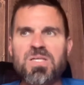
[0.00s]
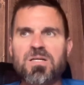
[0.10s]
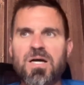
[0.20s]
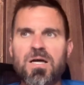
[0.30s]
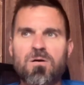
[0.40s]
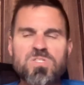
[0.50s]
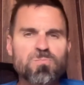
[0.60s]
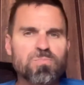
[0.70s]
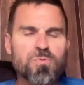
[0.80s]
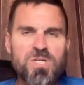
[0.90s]
You know, I always
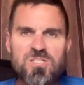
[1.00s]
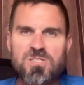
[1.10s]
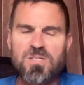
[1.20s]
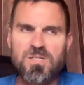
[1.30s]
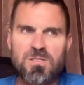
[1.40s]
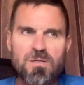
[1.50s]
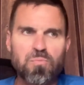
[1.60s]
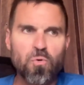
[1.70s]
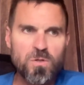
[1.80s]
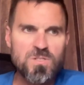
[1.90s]
preach the the
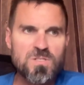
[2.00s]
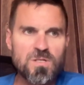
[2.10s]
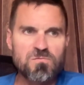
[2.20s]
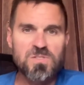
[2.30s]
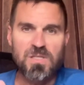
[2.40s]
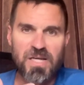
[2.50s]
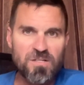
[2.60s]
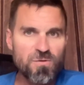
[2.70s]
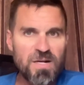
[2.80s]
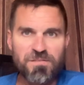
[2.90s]
importance of delayed
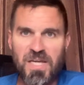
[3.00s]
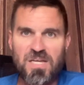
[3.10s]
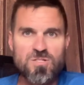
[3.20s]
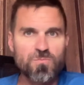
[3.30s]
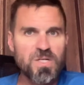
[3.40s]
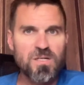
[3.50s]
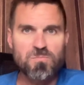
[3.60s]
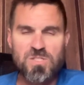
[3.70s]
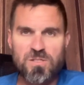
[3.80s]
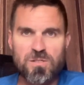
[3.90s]
gratification when it
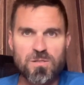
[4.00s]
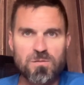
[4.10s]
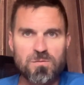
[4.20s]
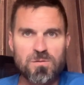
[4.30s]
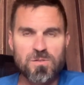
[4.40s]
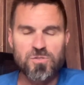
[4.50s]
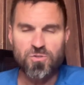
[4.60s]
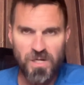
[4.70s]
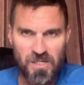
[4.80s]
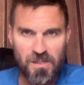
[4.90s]
comes to your your
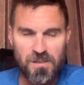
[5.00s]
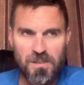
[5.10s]
training.